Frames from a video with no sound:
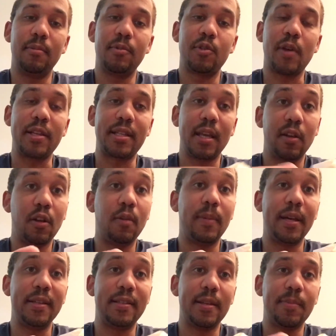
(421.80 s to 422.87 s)
So I scaled all
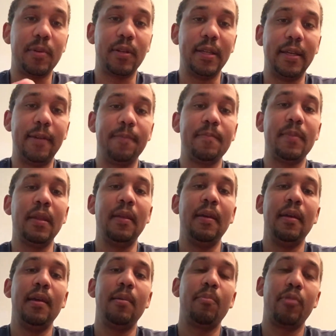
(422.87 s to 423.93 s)
mine separately,
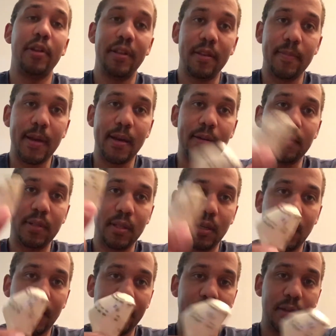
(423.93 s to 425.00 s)
printed them out,
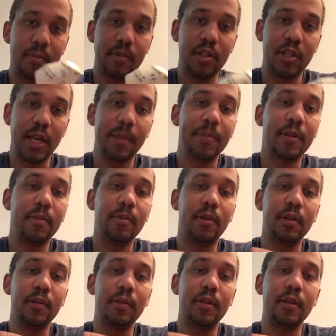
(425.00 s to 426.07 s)
cut them, shaped them,
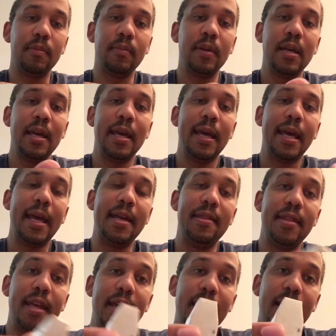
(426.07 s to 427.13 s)
glued them, and
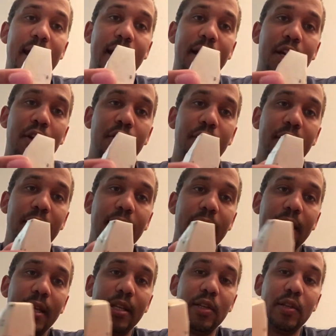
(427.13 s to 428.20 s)
then I coated it
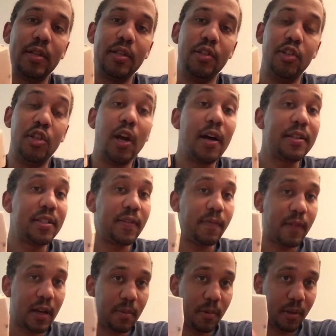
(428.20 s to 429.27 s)
in just
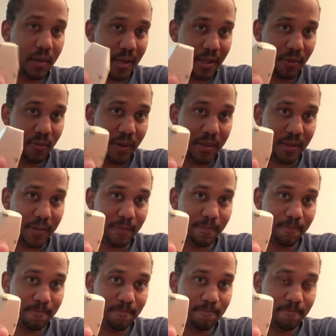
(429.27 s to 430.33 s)
fiberglass resin,
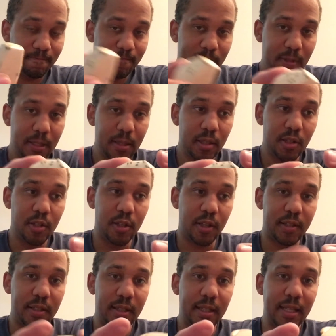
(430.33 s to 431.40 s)

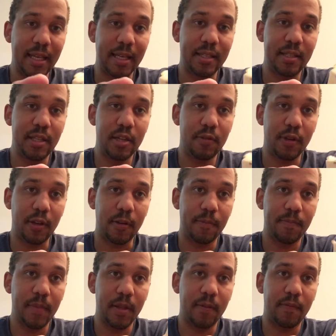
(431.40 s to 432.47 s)
just the exterior
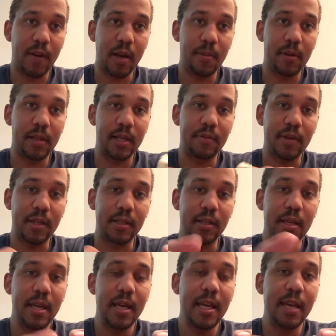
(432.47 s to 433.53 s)
in fiberglass resin.
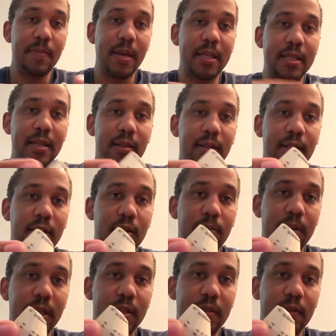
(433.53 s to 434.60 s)
It makes it a little
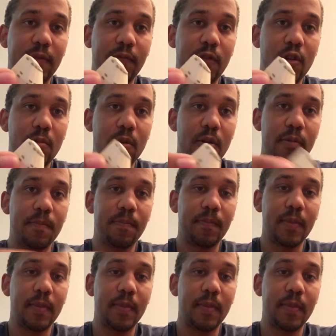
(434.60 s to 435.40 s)
bit firmer.